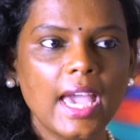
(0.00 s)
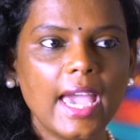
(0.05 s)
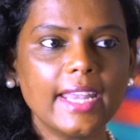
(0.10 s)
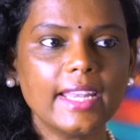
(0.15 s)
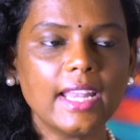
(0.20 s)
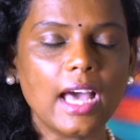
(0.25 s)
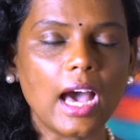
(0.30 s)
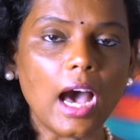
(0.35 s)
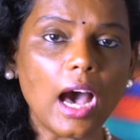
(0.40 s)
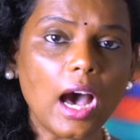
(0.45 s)

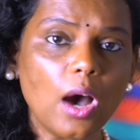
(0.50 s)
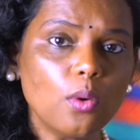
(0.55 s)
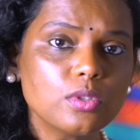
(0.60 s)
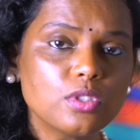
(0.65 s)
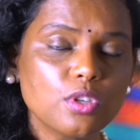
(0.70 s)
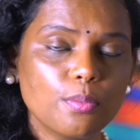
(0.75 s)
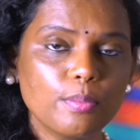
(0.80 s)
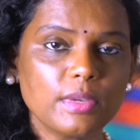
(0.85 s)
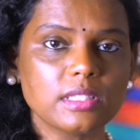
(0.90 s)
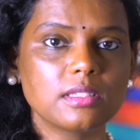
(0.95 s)
and
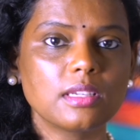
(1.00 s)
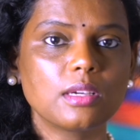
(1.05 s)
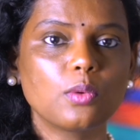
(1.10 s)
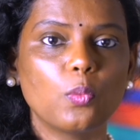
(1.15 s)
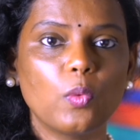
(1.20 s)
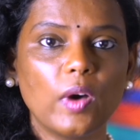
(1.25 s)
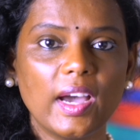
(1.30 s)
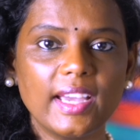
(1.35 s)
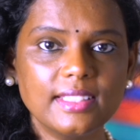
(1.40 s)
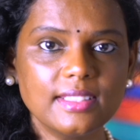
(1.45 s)
how domestic
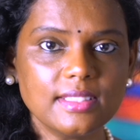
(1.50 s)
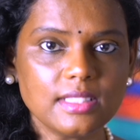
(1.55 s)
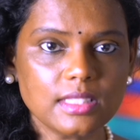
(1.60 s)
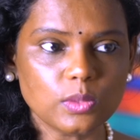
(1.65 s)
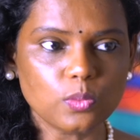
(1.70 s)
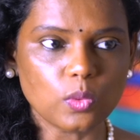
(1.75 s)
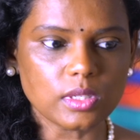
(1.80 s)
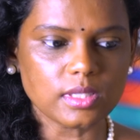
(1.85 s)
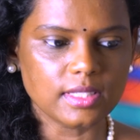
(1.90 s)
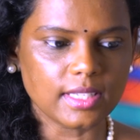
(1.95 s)

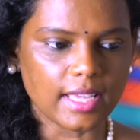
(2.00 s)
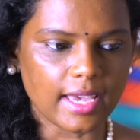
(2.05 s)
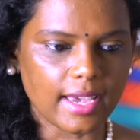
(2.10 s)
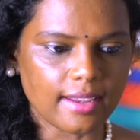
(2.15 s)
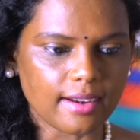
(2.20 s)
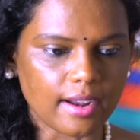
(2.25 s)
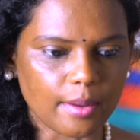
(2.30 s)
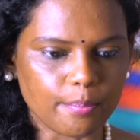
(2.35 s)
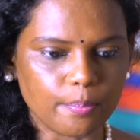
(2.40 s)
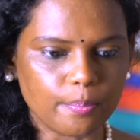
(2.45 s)
violence was
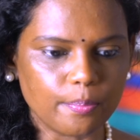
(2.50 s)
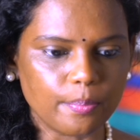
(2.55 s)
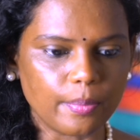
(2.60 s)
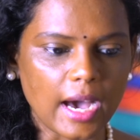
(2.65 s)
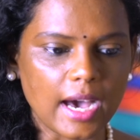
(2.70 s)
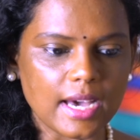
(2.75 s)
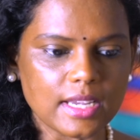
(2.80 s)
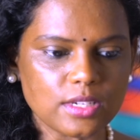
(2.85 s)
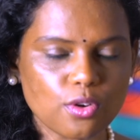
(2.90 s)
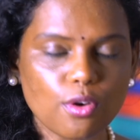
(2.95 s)
there a
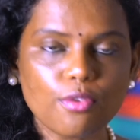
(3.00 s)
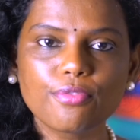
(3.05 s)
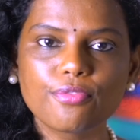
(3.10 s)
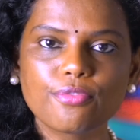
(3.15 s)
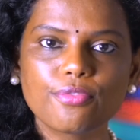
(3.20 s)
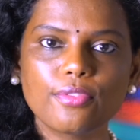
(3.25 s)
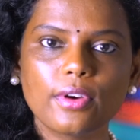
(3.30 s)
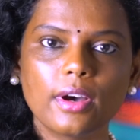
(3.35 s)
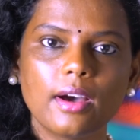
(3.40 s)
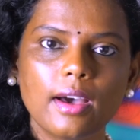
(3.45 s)
part of
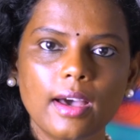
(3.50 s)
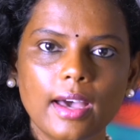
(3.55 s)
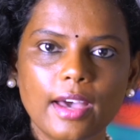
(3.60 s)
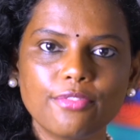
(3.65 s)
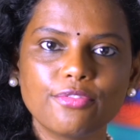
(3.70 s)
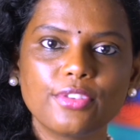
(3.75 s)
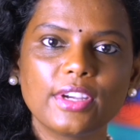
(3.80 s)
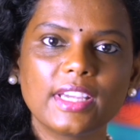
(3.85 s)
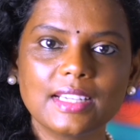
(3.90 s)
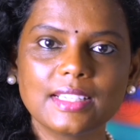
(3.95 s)
uh,
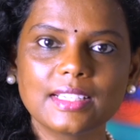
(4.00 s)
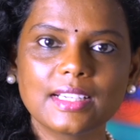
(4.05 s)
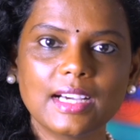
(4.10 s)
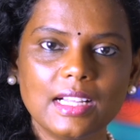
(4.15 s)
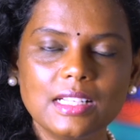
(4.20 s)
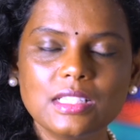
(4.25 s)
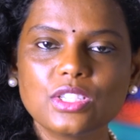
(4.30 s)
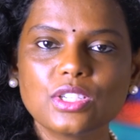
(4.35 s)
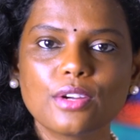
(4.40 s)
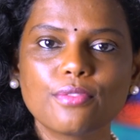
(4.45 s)
African
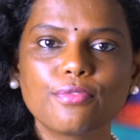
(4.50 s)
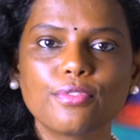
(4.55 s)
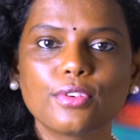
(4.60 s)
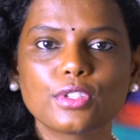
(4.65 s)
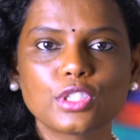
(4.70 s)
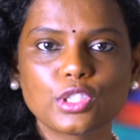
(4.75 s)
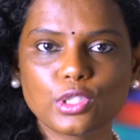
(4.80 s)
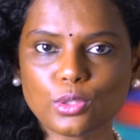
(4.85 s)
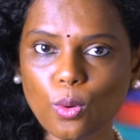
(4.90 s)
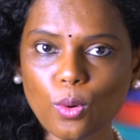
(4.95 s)
culture
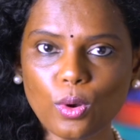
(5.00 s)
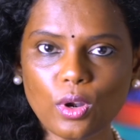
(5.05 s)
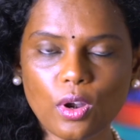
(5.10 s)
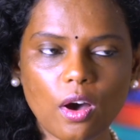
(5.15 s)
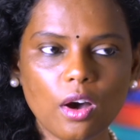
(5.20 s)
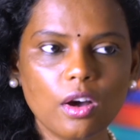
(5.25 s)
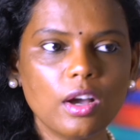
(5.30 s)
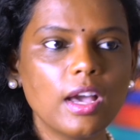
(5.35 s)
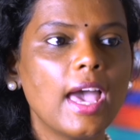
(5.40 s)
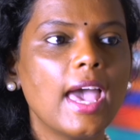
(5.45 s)
for so
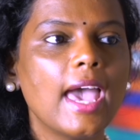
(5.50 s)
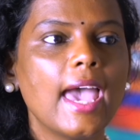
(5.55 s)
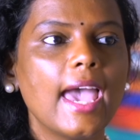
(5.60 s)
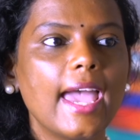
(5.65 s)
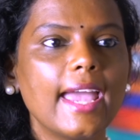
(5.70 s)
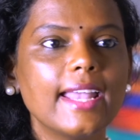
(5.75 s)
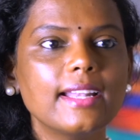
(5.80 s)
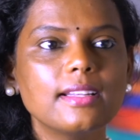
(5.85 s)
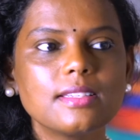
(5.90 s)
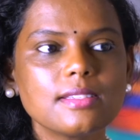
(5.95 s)
long
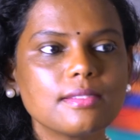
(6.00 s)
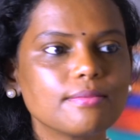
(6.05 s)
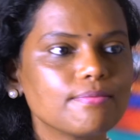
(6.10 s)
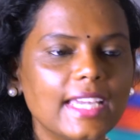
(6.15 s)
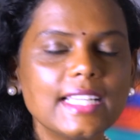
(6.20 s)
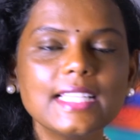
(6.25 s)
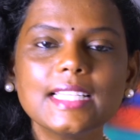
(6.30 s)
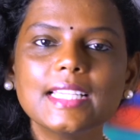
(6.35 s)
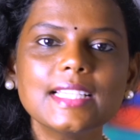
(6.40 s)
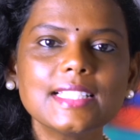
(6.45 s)
and
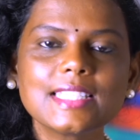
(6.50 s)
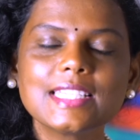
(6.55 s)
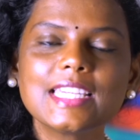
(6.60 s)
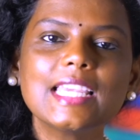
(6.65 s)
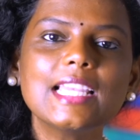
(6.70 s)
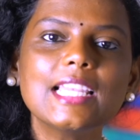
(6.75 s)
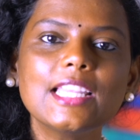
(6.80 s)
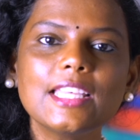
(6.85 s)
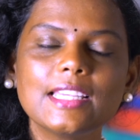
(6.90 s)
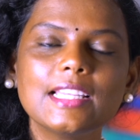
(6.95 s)
it, it's
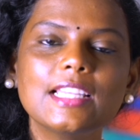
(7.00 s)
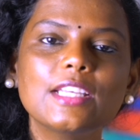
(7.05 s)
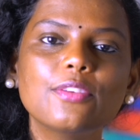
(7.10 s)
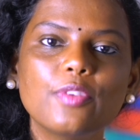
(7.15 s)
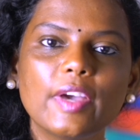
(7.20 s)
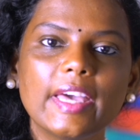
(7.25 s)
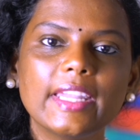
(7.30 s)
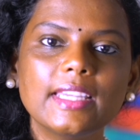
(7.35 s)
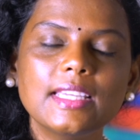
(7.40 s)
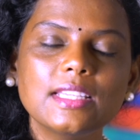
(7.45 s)
really really
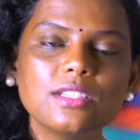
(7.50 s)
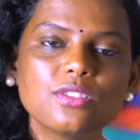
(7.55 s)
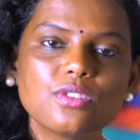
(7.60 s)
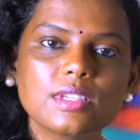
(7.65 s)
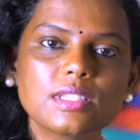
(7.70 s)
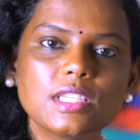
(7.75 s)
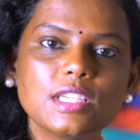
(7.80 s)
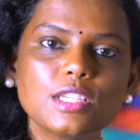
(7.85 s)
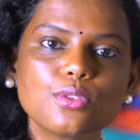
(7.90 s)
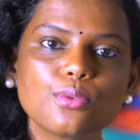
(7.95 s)
very
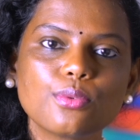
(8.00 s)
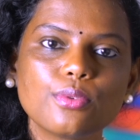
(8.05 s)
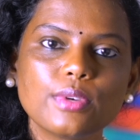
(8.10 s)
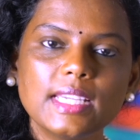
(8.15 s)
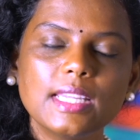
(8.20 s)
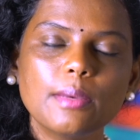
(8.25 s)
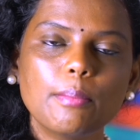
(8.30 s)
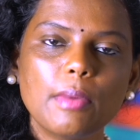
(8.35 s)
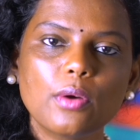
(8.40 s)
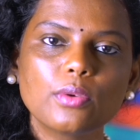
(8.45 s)
interesting to
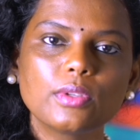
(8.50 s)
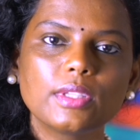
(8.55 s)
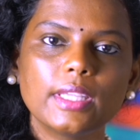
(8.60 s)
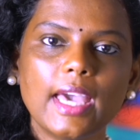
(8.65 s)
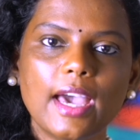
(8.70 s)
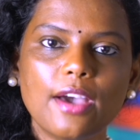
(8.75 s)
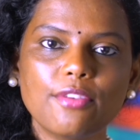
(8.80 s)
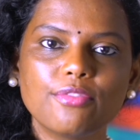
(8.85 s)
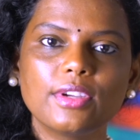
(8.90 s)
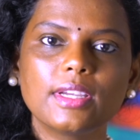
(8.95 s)
read about
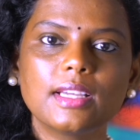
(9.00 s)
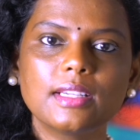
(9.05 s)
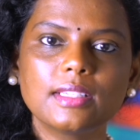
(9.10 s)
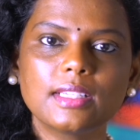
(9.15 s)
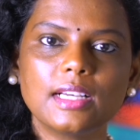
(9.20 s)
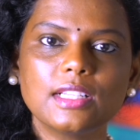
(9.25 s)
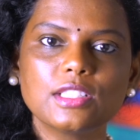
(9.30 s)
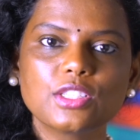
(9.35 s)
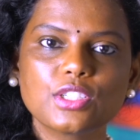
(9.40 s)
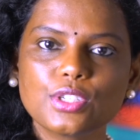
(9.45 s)
the
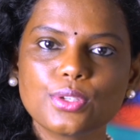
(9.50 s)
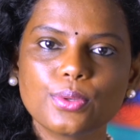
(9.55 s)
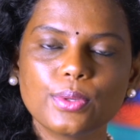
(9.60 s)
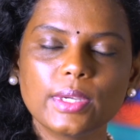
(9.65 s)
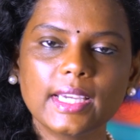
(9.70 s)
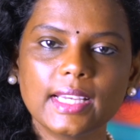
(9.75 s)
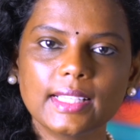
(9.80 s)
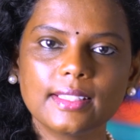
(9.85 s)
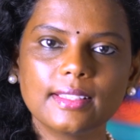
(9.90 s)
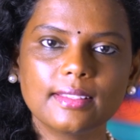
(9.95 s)
african culture
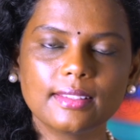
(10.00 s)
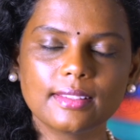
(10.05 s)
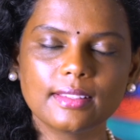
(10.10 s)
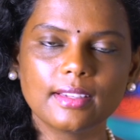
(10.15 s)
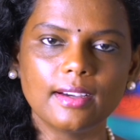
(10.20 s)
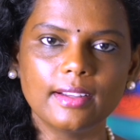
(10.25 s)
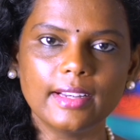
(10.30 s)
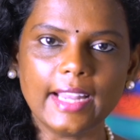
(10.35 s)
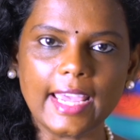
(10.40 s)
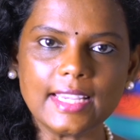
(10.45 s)
during the
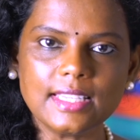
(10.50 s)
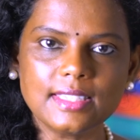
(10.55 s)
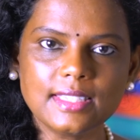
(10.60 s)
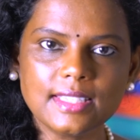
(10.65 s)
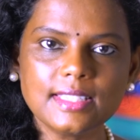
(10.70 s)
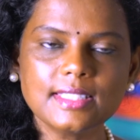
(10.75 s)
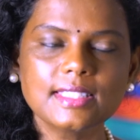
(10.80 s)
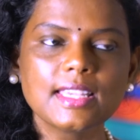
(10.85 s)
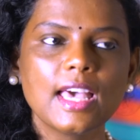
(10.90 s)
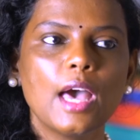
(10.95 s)
uh,
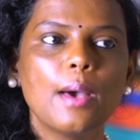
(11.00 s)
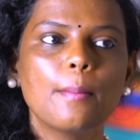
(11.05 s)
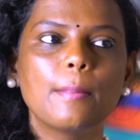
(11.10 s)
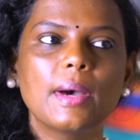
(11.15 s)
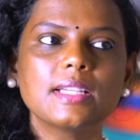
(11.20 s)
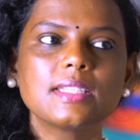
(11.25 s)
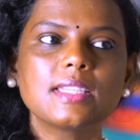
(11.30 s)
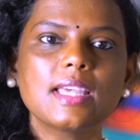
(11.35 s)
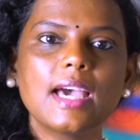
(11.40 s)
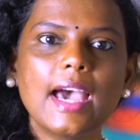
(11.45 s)
90s
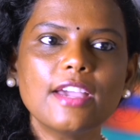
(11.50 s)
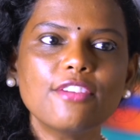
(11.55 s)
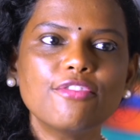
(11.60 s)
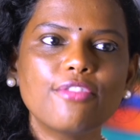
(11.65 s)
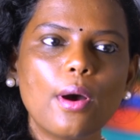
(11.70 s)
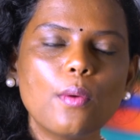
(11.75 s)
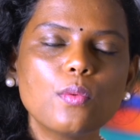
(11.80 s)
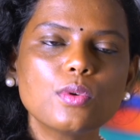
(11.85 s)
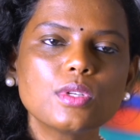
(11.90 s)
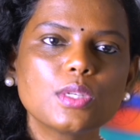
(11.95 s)
but i
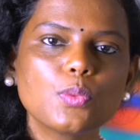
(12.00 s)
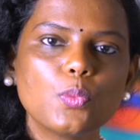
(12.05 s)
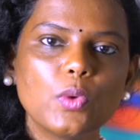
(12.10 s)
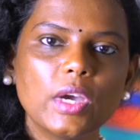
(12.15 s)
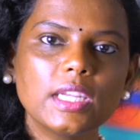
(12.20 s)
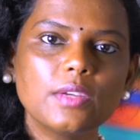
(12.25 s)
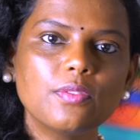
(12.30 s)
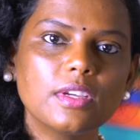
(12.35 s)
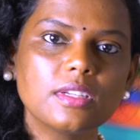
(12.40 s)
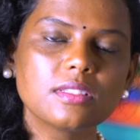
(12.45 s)
found it
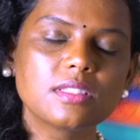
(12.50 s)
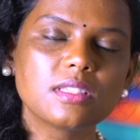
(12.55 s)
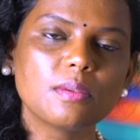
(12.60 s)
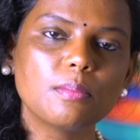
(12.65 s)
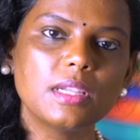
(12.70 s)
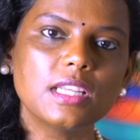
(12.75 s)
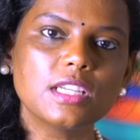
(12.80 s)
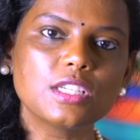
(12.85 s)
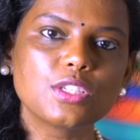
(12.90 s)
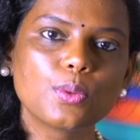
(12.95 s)
very very
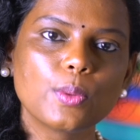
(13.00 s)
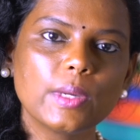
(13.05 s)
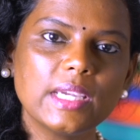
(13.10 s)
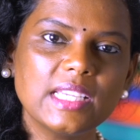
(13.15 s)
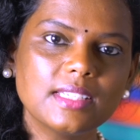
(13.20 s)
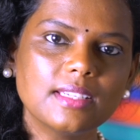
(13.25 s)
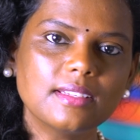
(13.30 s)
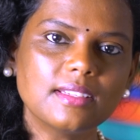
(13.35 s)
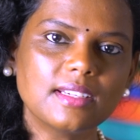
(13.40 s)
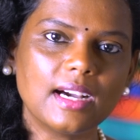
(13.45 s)
similar to
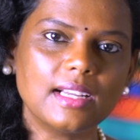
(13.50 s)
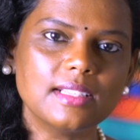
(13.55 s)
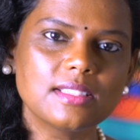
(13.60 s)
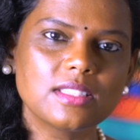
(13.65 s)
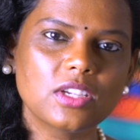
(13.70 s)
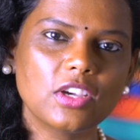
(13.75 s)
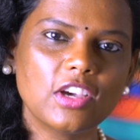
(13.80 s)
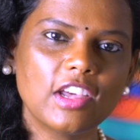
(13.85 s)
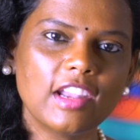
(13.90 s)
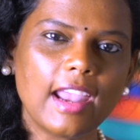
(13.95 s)
indian
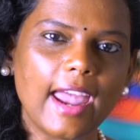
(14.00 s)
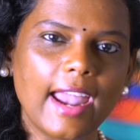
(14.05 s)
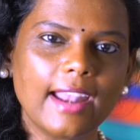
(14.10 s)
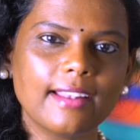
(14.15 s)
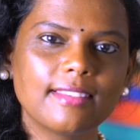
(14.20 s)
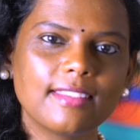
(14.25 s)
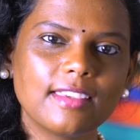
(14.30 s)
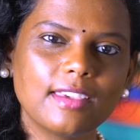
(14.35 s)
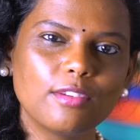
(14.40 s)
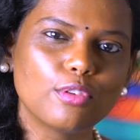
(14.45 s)
culture
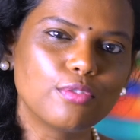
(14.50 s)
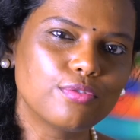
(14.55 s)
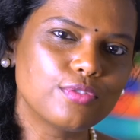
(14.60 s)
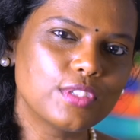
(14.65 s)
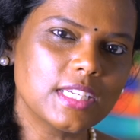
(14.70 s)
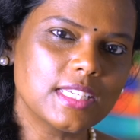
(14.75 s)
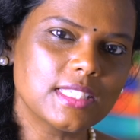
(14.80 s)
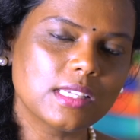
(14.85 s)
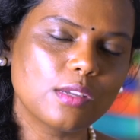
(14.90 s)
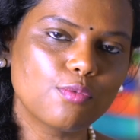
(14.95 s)
at the
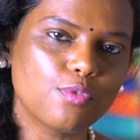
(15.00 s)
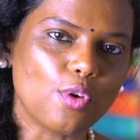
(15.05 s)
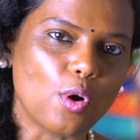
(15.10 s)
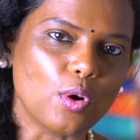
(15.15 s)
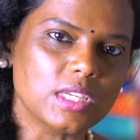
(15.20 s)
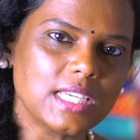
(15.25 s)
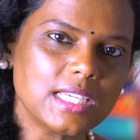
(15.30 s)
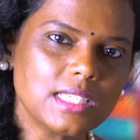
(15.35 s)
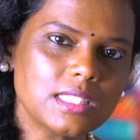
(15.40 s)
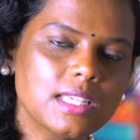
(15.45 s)
50s and
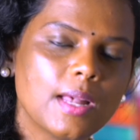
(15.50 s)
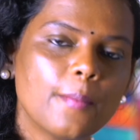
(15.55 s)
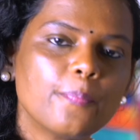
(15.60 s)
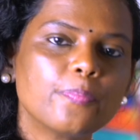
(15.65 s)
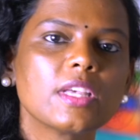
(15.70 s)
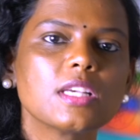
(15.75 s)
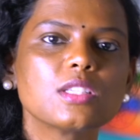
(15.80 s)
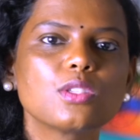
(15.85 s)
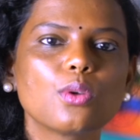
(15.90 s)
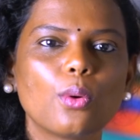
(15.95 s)
40s
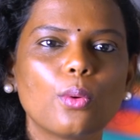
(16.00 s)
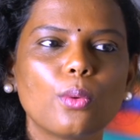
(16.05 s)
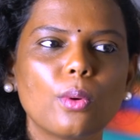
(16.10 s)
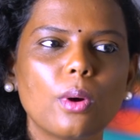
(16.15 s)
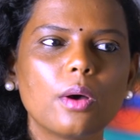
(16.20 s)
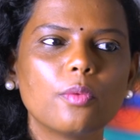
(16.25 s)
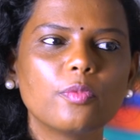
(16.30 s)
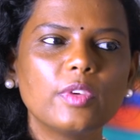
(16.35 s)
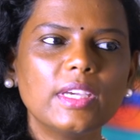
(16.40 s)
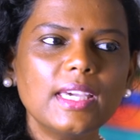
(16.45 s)

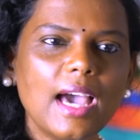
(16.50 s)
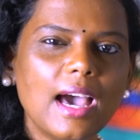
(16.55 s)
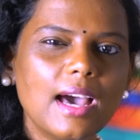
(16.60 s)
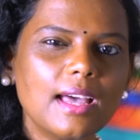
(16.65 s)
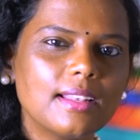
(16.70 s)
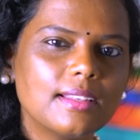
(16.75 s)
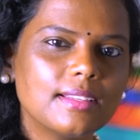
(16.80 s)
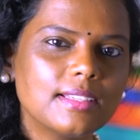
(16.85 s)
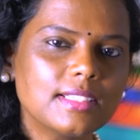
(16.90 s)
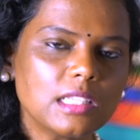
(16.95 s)
so we
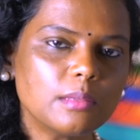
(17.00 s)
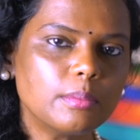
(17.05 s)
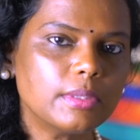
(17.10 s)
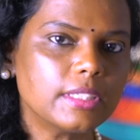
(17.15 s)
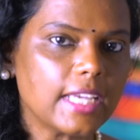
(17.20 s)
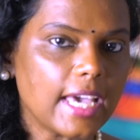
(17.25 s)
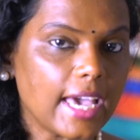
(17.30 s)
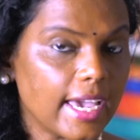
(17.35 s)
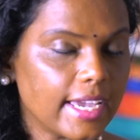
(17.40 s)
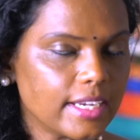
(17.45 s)
are a little
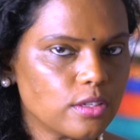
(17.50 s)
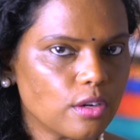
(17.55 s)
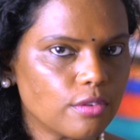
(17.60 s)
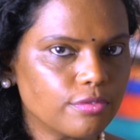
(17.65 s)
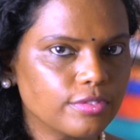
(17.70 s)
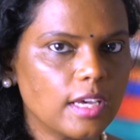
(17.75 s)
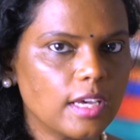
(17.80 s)
bit ahead of